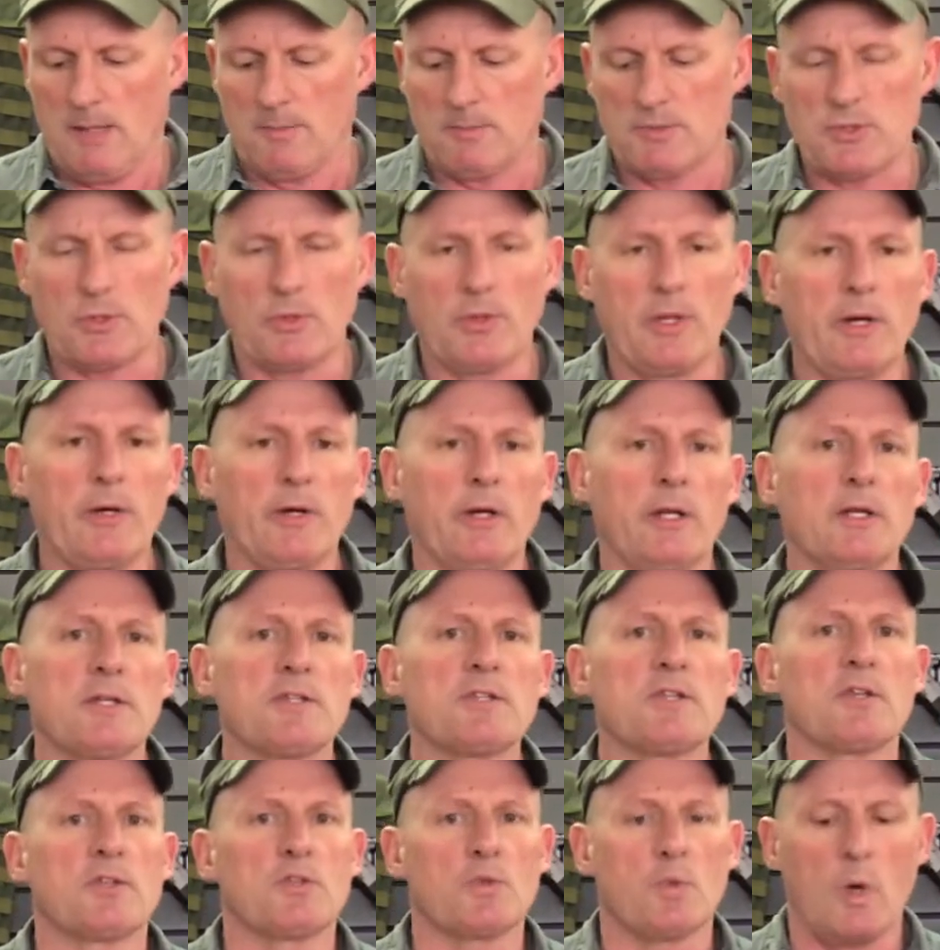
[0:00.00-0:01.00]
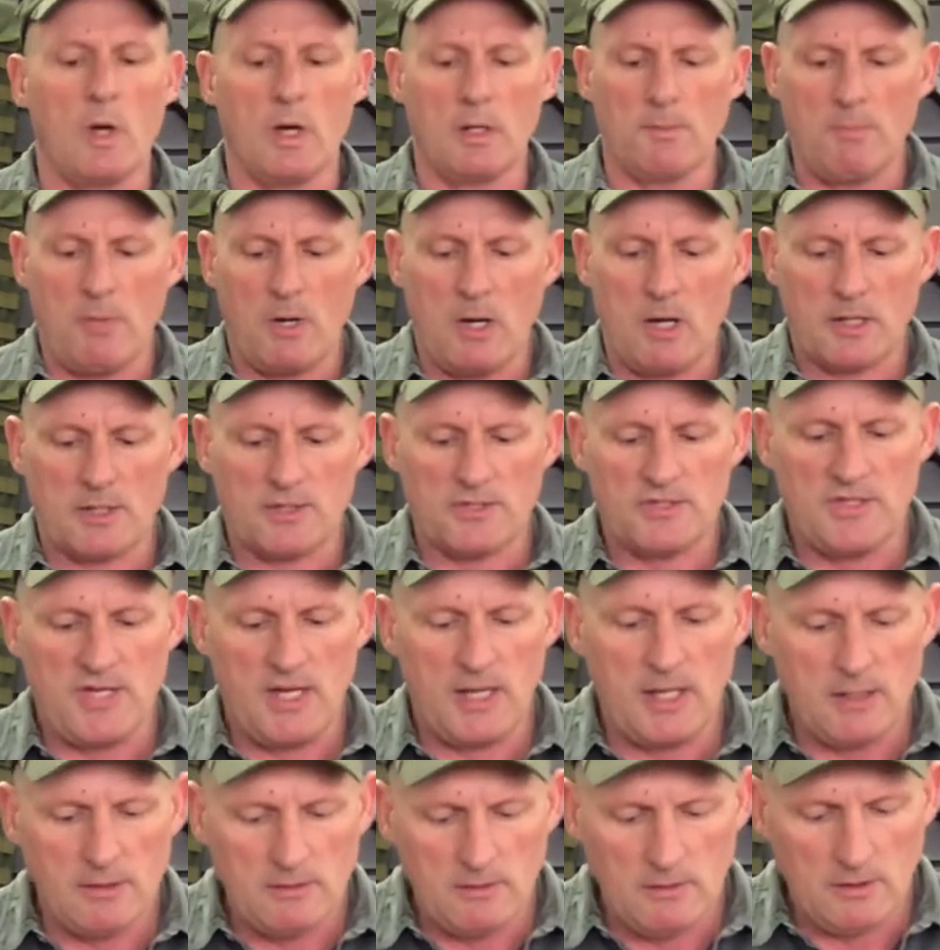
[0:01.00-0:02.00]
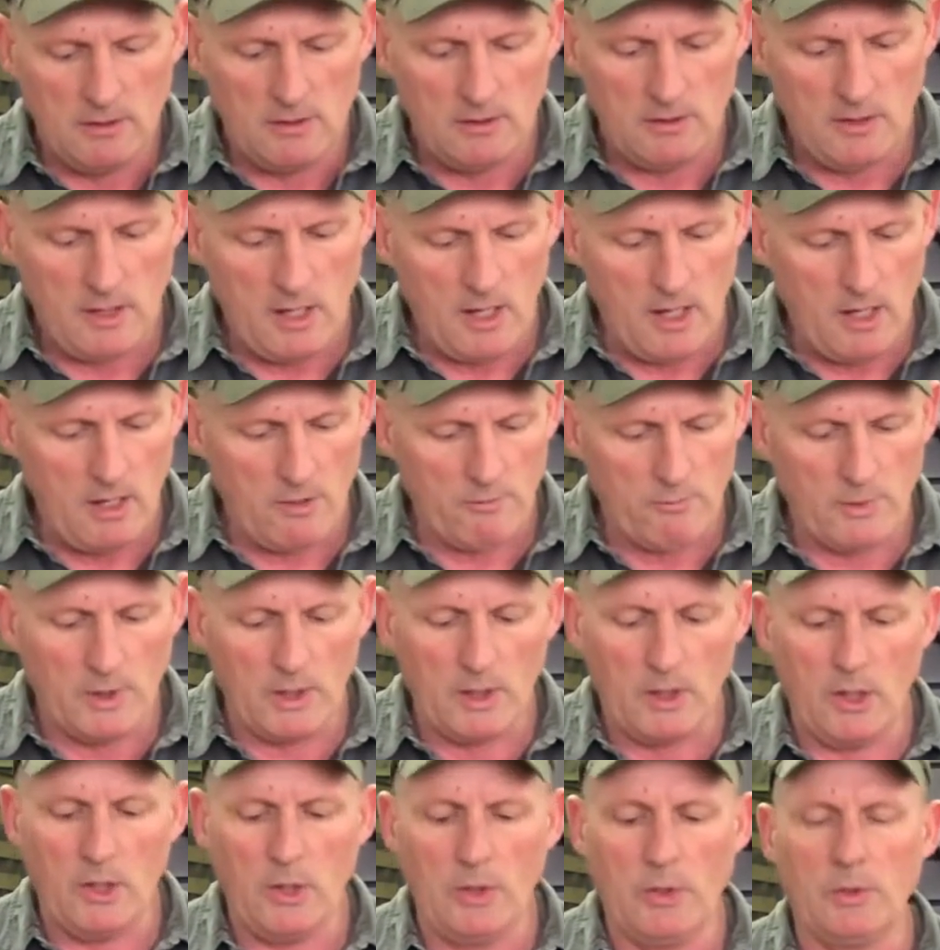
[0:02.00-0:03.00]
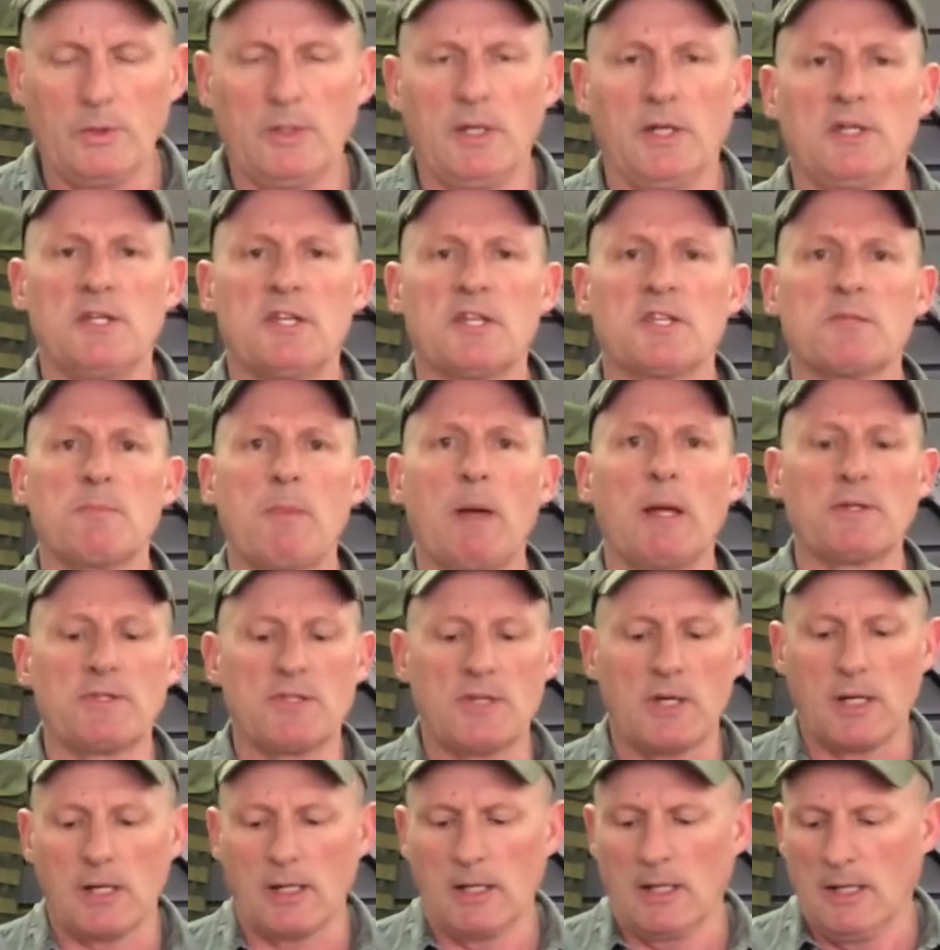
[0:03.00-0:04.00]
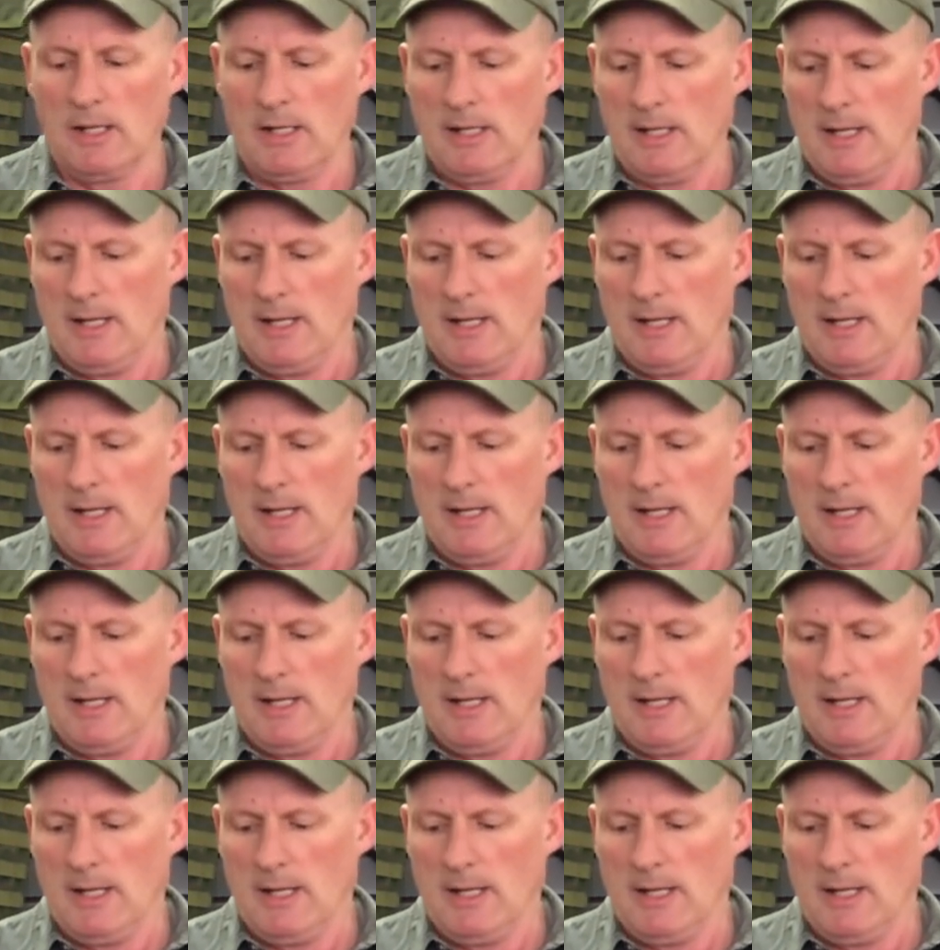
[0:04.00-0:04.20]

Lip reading: So there it is, SQUADBOX 10, reload, dispensing.